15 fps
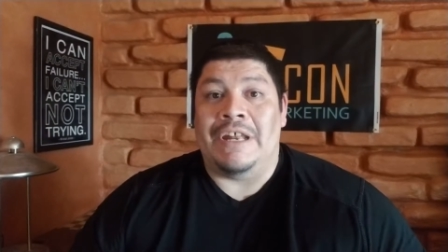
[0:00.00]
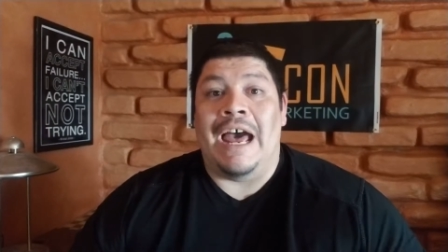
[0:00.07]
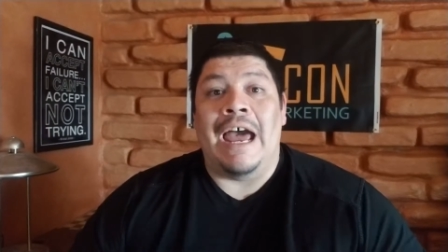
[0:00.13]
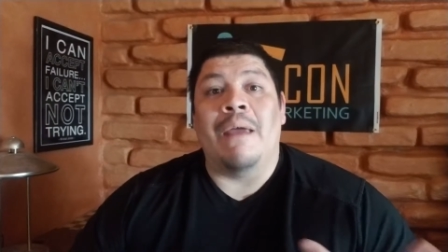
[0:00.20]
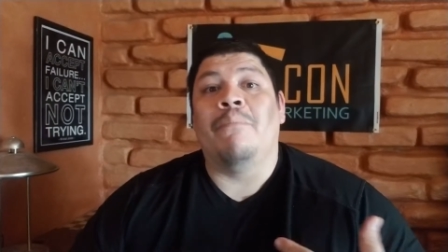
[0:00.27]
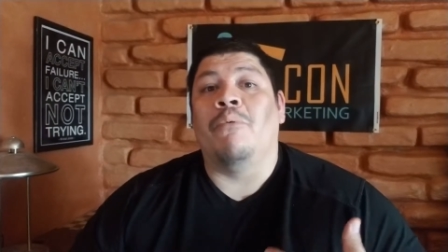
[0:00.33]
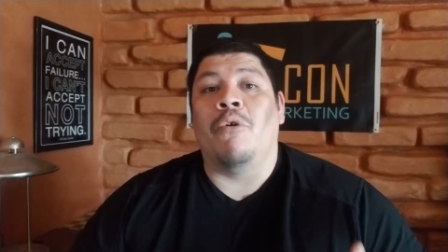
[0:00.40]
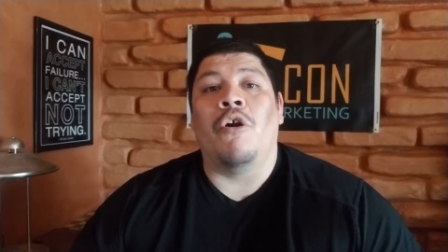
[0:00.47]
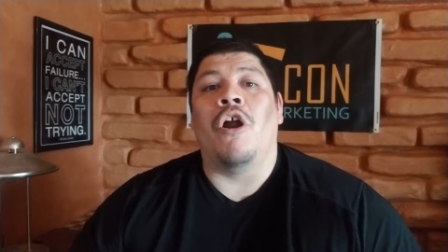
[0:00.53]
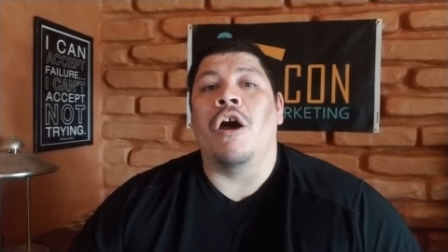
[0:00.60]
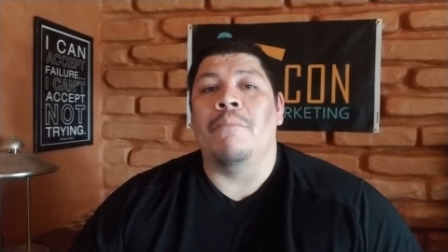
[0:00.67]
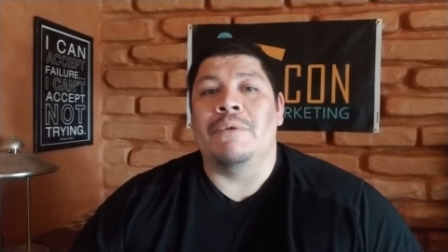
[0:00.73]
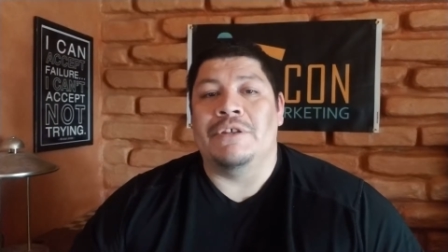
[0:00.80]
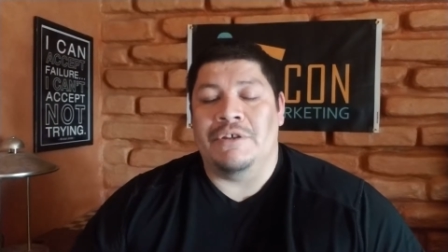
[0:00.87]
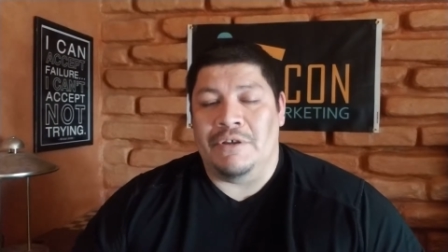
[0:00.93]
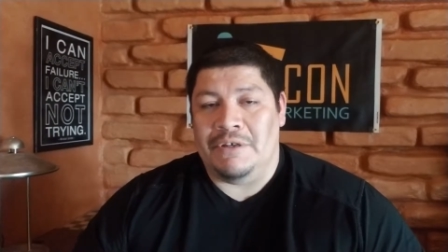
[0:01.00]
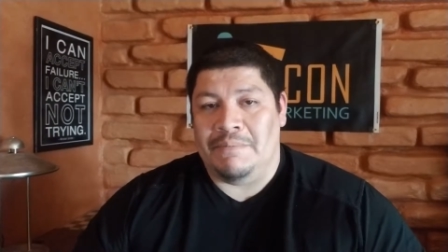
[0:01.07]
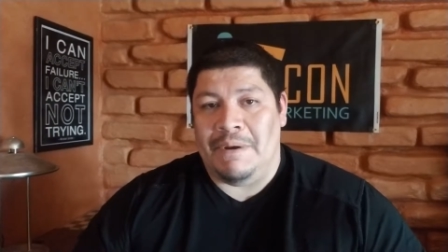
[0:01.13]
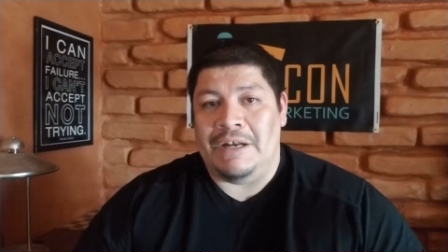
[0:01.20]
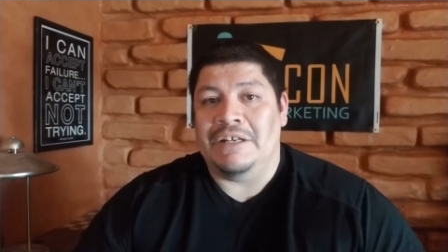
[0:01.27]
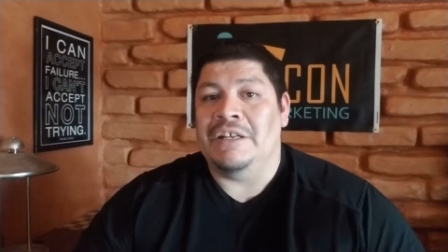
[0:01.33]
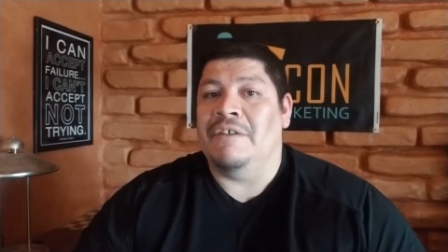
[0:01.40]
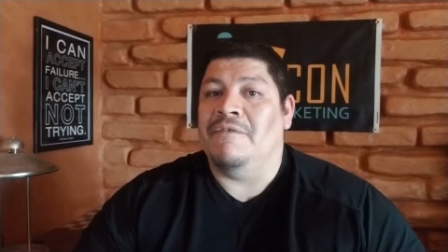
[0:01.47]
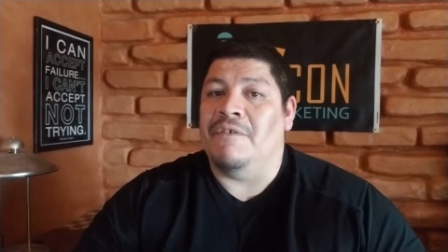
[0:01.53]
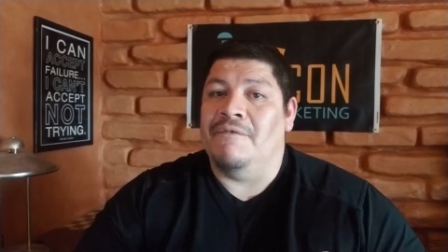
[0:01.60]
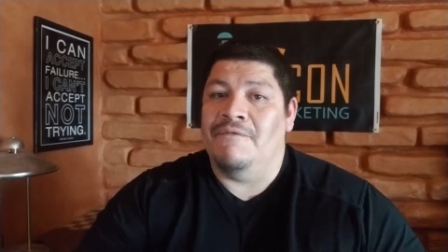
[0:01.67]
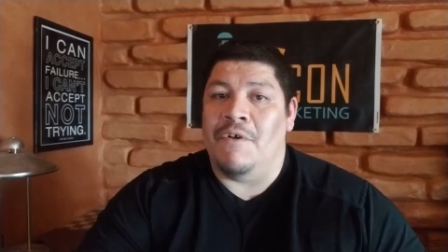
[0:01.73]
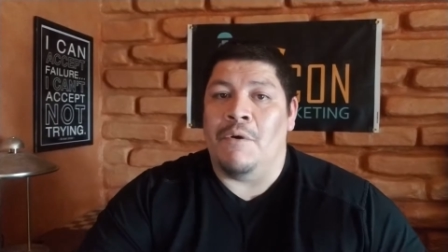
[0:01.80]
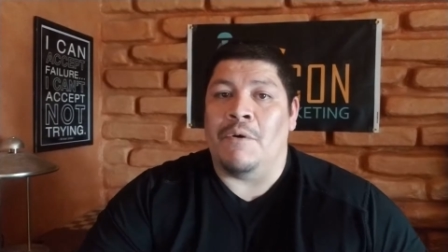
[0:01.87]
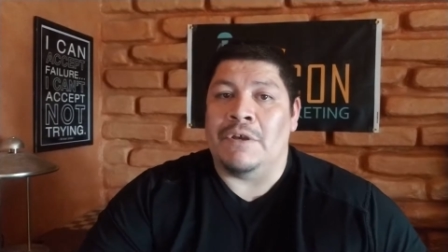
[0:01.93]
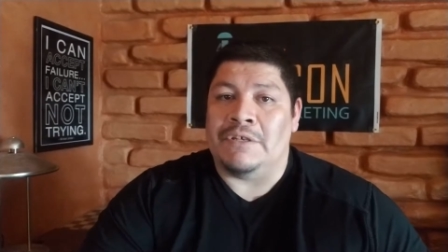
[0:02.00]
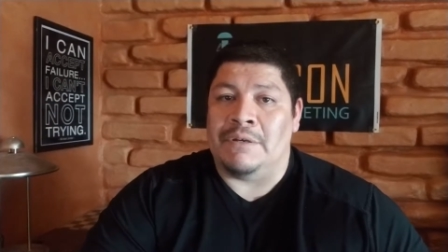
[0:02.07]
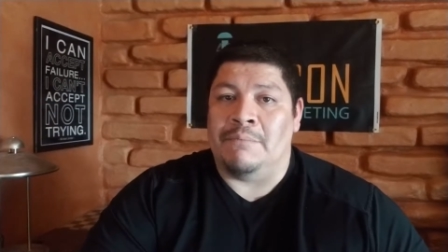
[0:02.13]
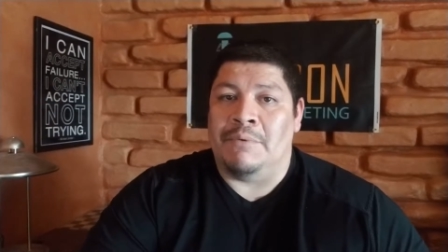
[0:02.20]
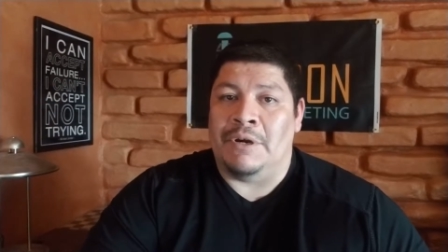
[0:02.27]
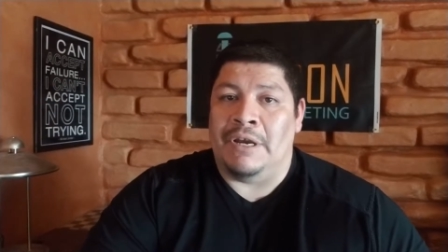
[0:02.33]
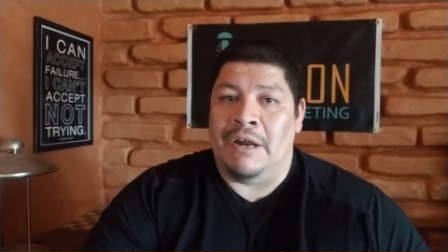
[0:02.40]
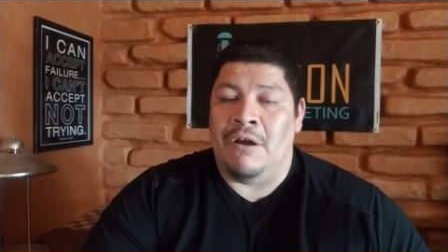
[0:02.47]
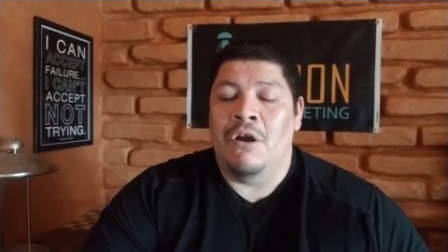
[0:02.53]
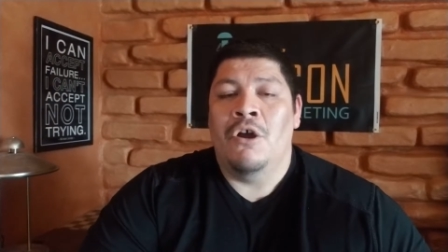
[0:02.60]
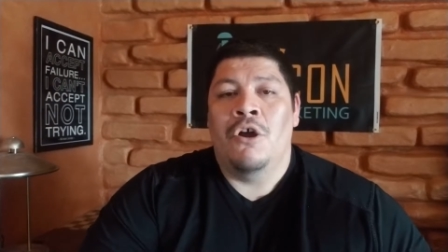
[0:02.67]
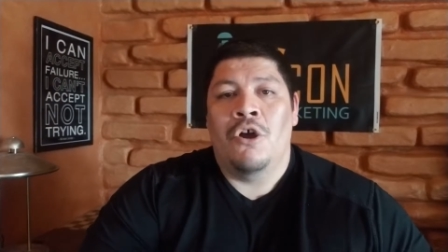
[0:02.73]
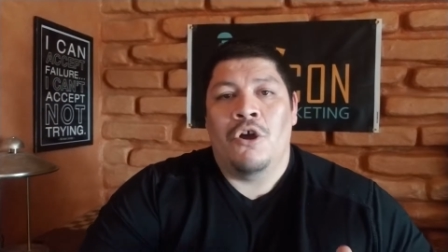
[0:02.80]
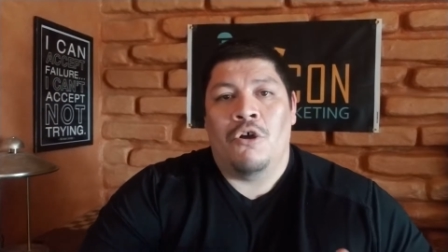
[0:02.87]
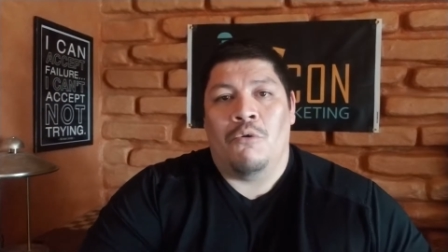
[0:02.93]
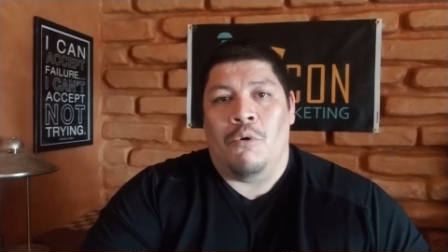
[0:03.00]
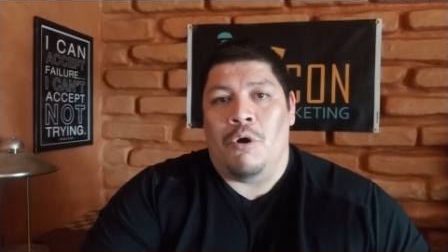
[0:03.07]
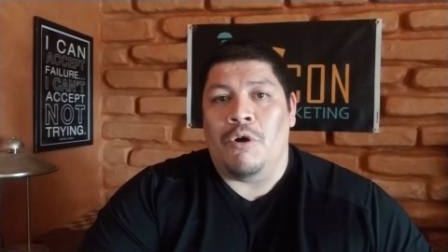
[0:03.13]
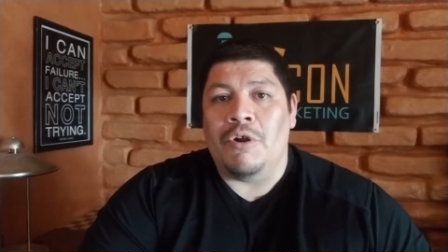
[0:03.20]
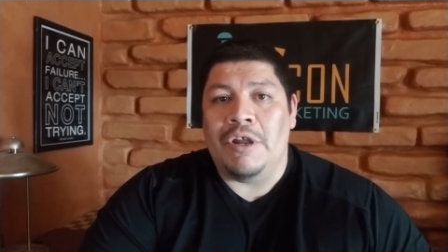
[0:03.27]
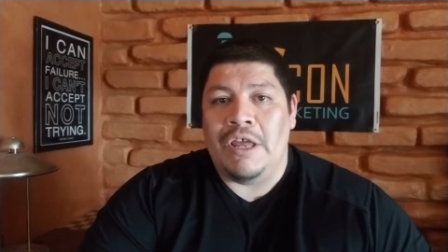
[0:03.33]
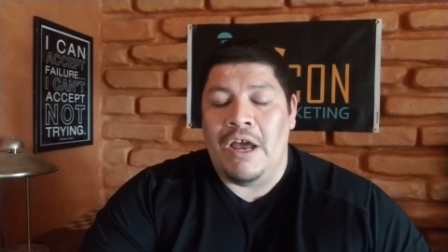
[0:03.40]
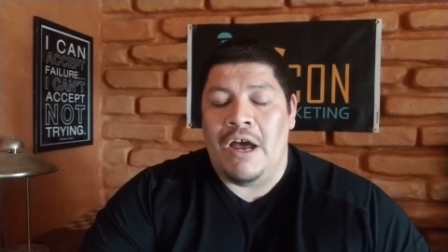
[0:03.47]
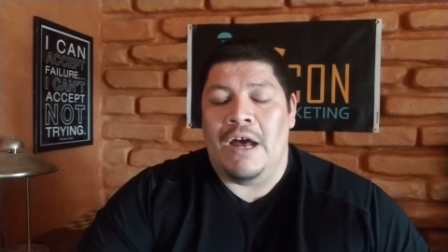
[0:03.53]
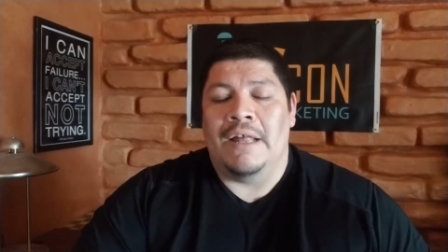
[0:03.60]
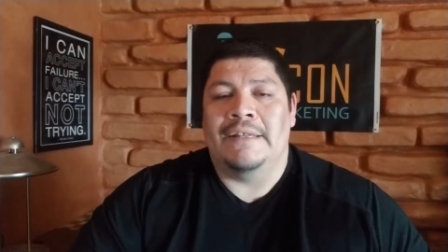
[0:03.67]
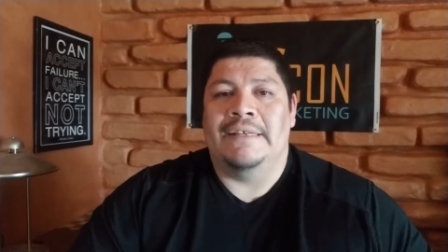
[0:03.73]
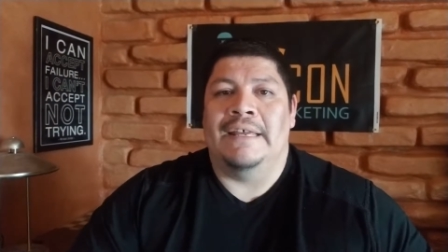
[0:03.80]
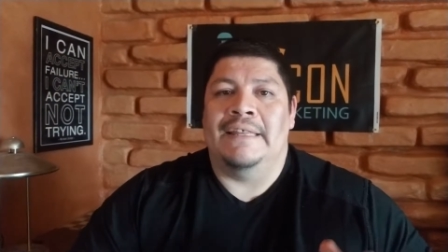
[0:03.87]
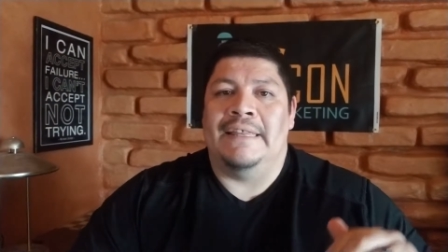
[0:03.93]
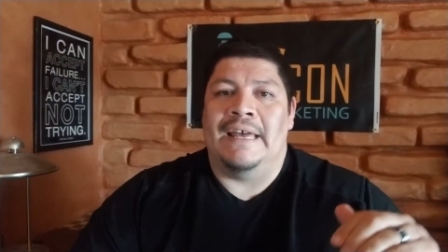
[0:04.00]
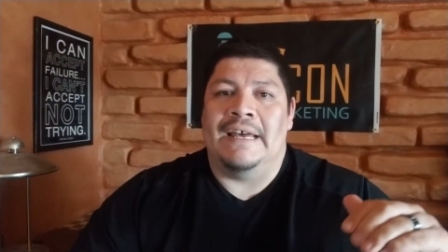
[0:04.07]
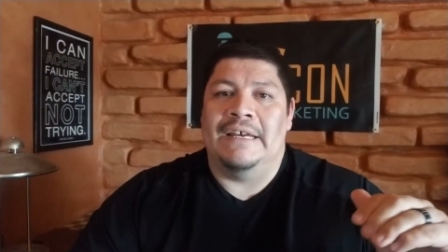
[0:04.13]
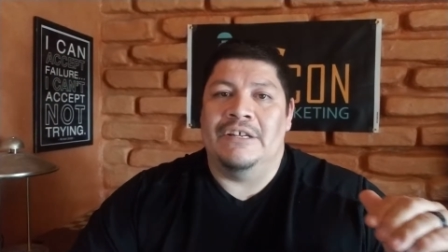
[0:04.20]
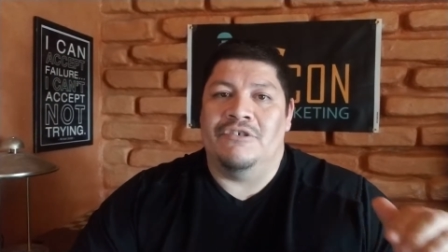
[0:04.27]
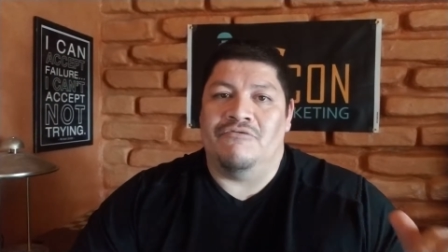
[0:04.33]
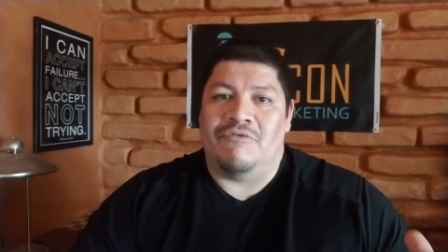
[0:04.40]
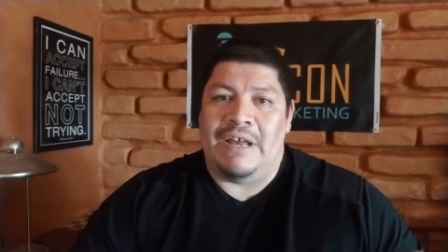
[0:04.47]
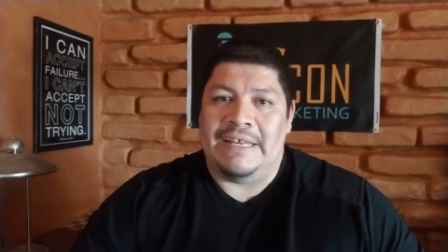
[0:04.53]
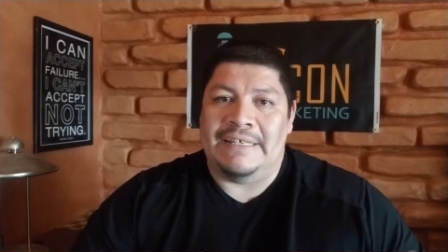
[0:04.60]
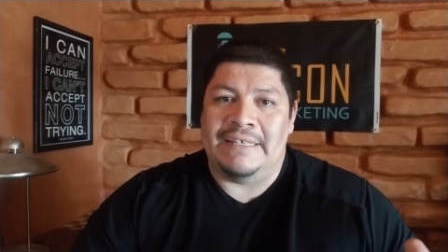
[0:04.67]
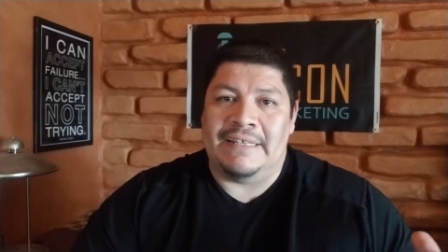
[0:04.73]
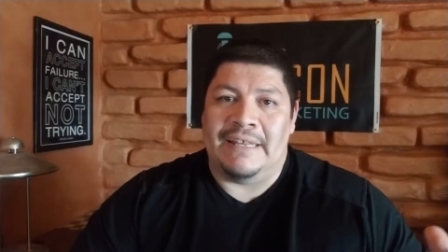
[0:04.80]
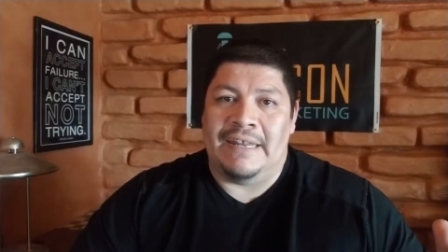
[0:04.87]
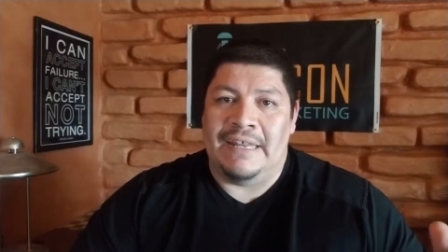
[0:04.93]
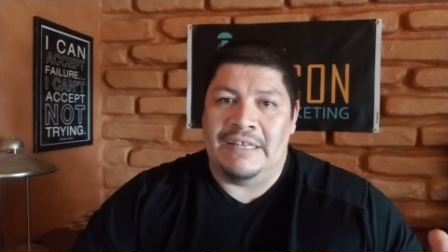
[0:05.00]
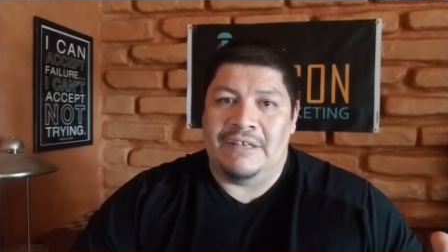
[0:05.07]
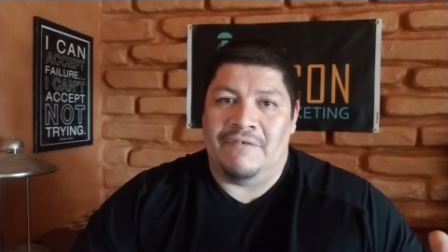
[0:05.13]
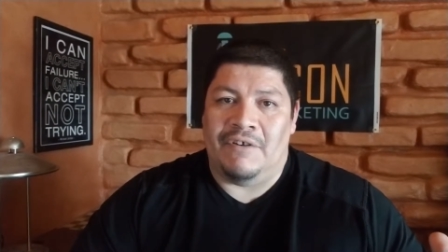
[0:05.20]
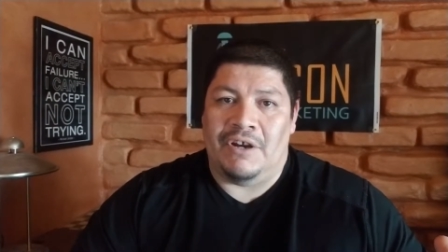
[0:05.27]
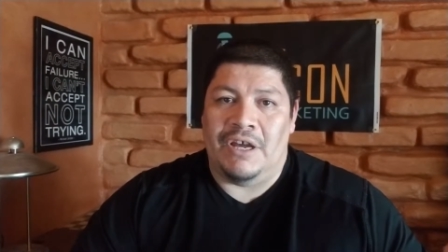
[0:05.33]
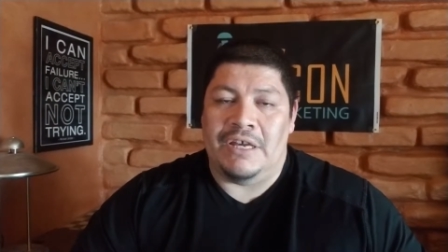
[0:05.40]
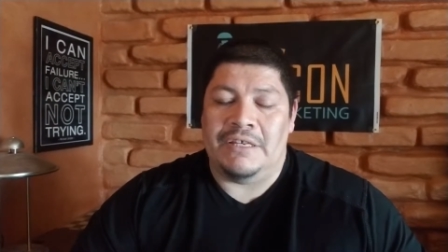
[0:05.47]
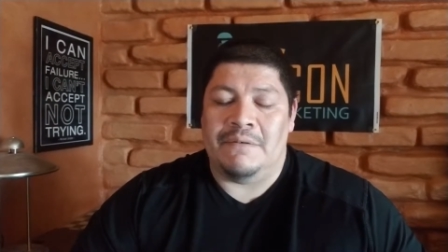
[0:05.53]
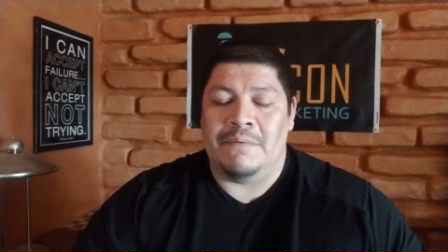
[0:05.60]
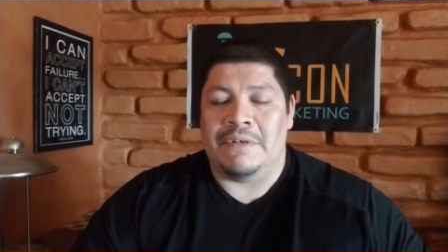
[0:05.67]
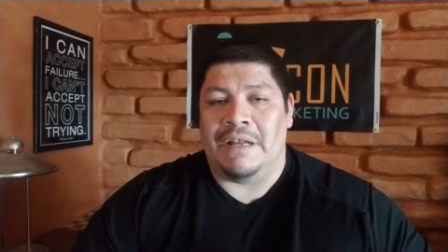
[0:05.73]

I promise you, especially if you focus on putting out quality content that addresses the needs of your customers.